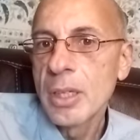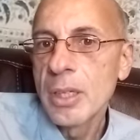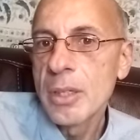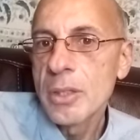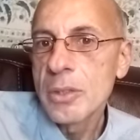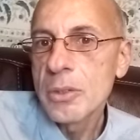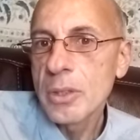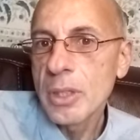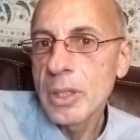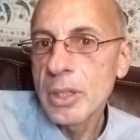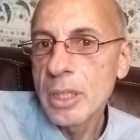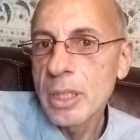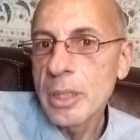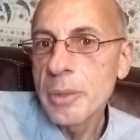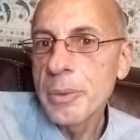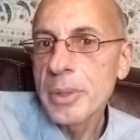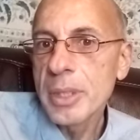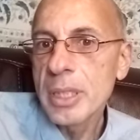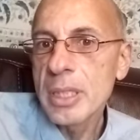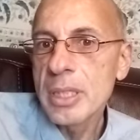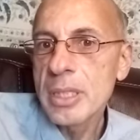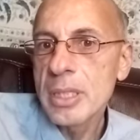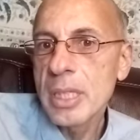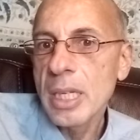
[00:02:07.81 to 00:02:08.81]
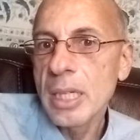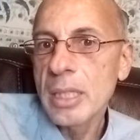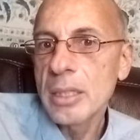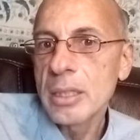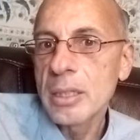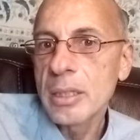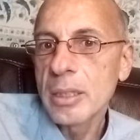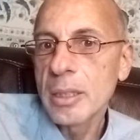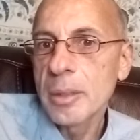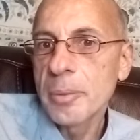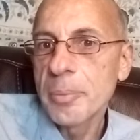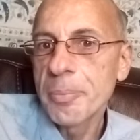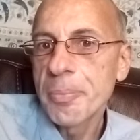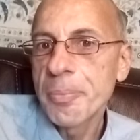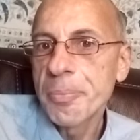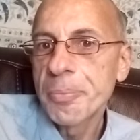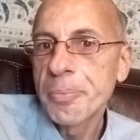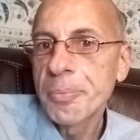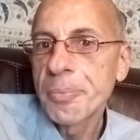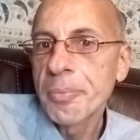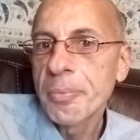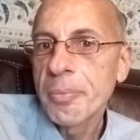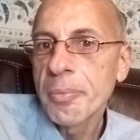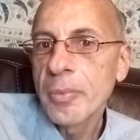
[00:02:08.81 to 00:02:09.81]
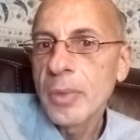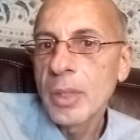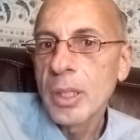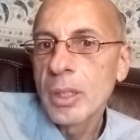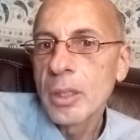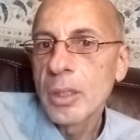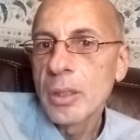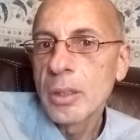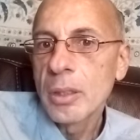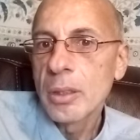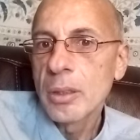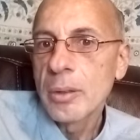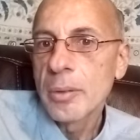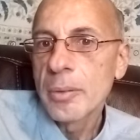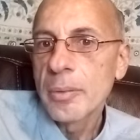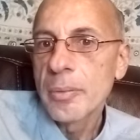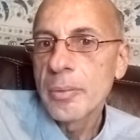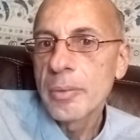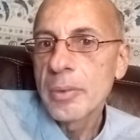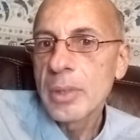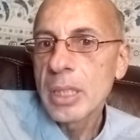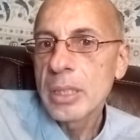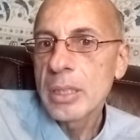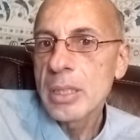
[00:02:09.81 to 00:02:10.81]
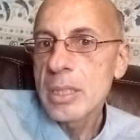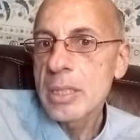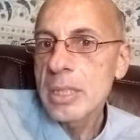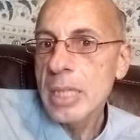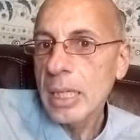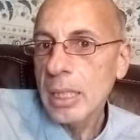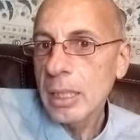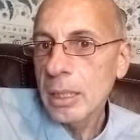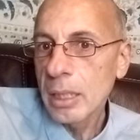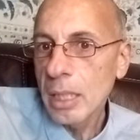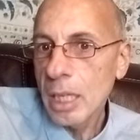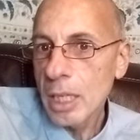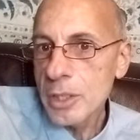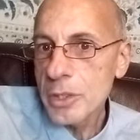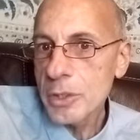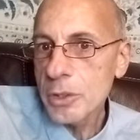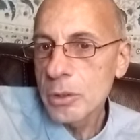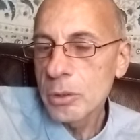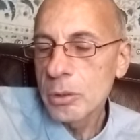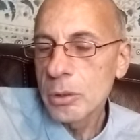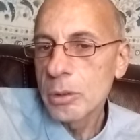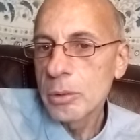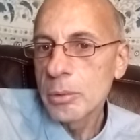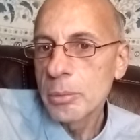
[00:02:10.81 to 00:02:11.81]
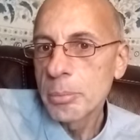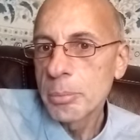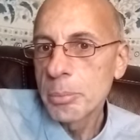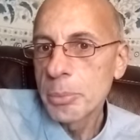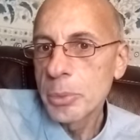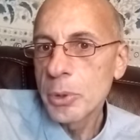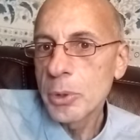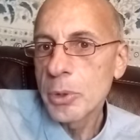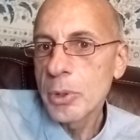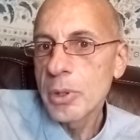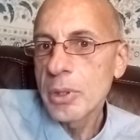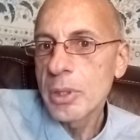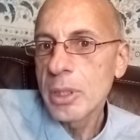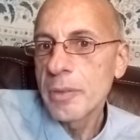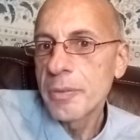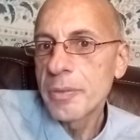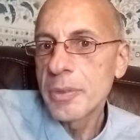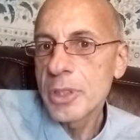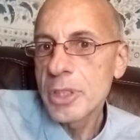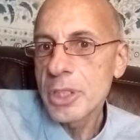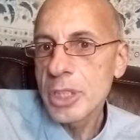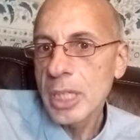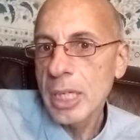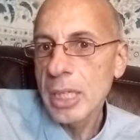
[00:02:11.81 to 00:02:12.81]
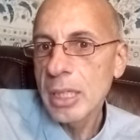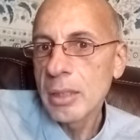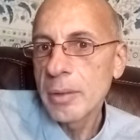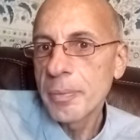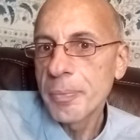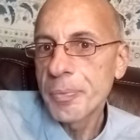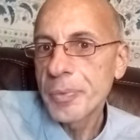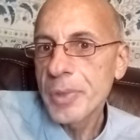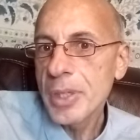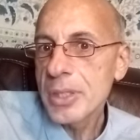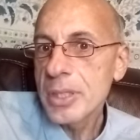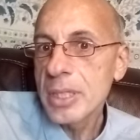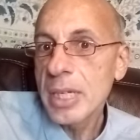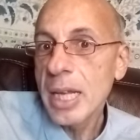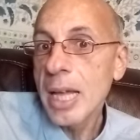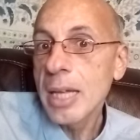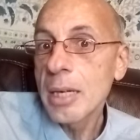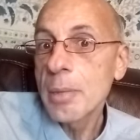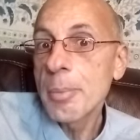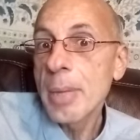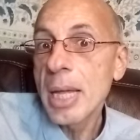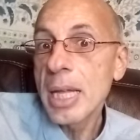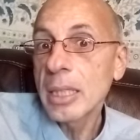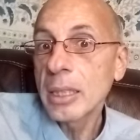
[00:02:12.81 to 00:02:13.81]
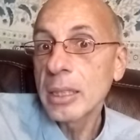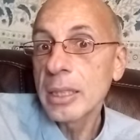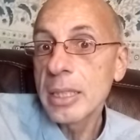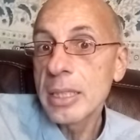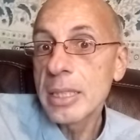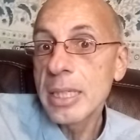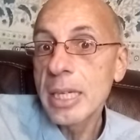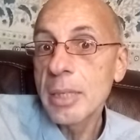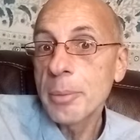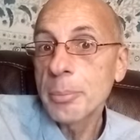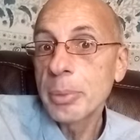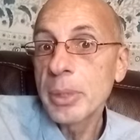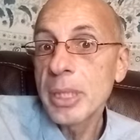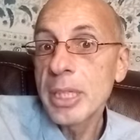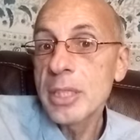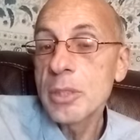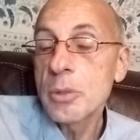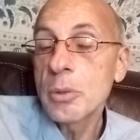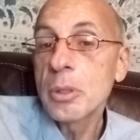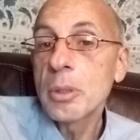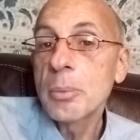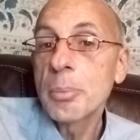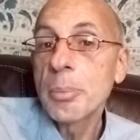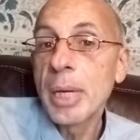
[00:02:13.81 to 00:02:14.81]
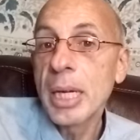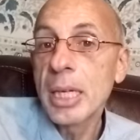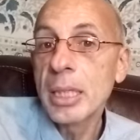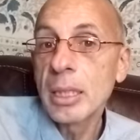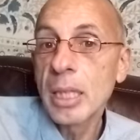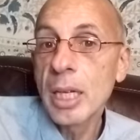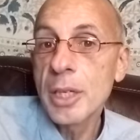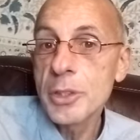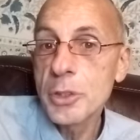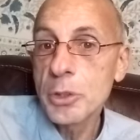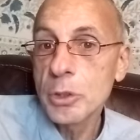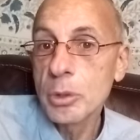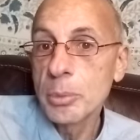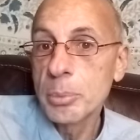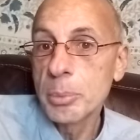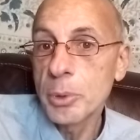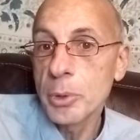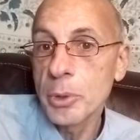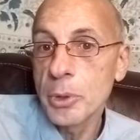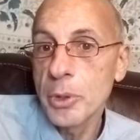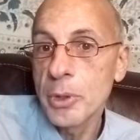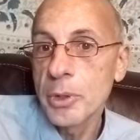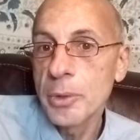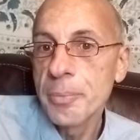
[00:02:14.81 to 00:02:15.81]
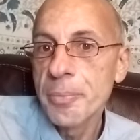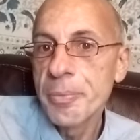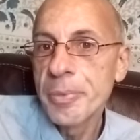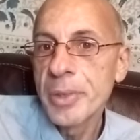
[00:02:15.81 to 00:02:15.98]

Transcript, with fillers: So the theory is that um, that the psychological birth of the child doesn't automatically take place with the biological birth.